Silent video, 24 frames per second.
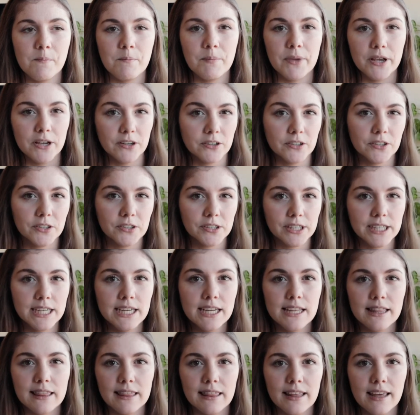Baker
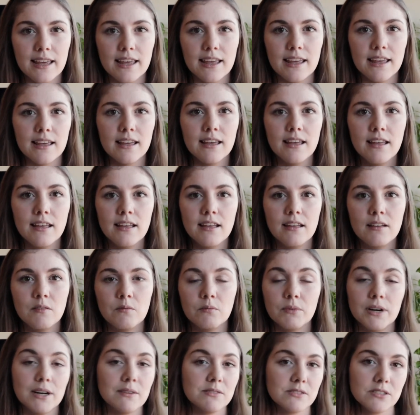Creek,
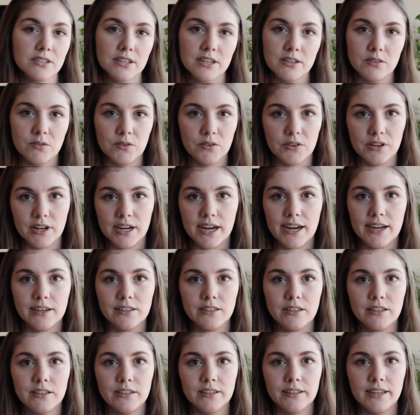when I was looking through their
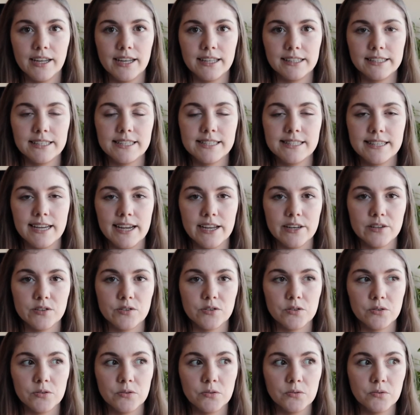catalog, at least had
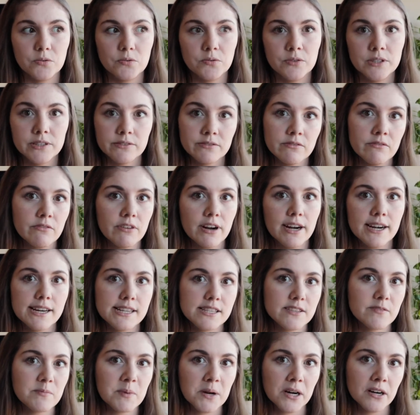2 different
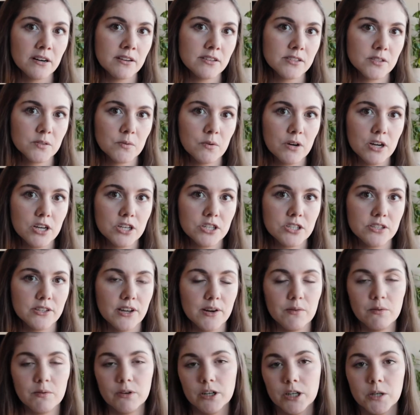varieties of butternut squash
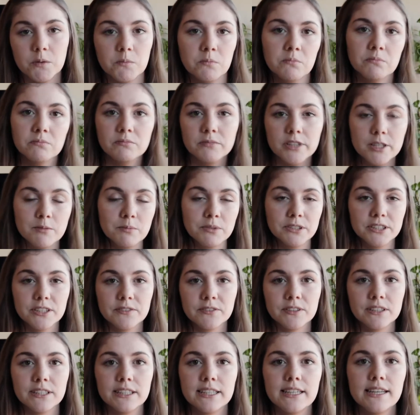that were labeled
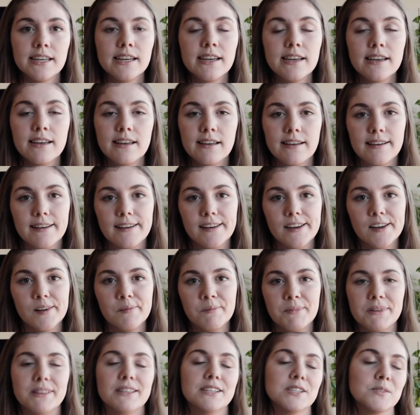differently.
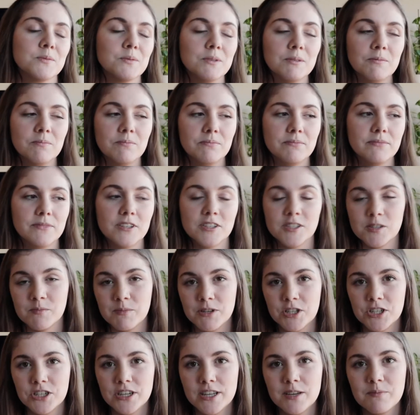This one doesn't
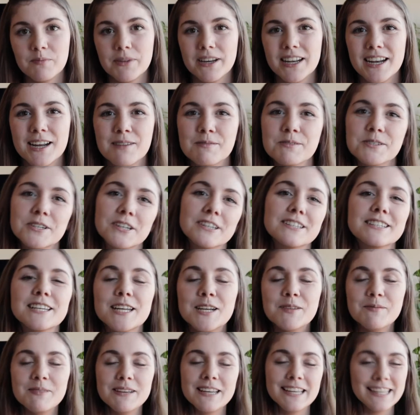mention it, but I'm sure it's going
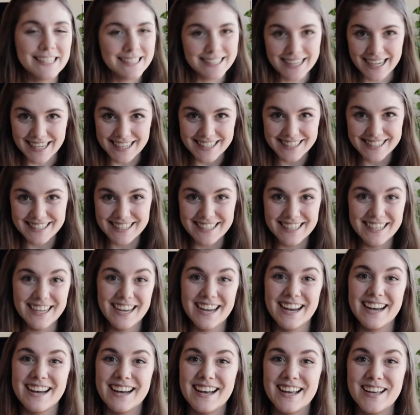to be tasty.
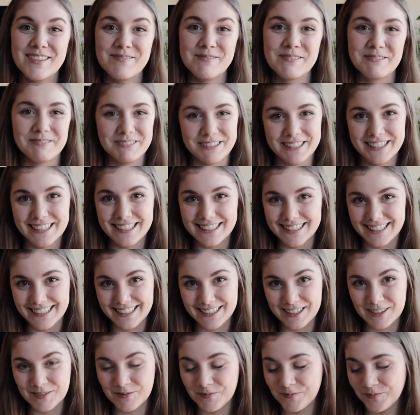I'm really
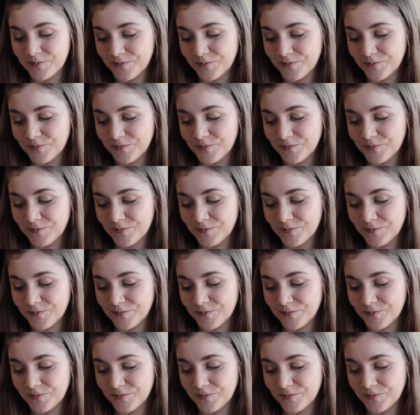excited.